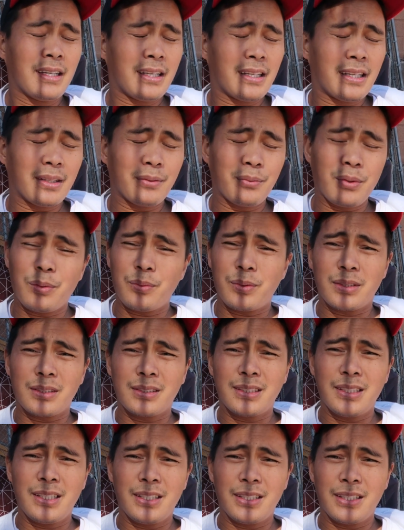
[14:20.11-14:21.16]
And we will
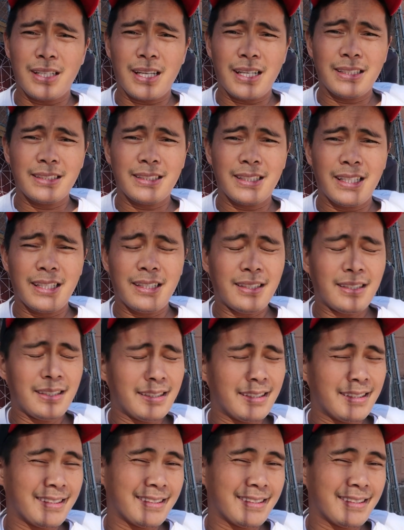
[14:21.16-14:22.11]
see you guys later.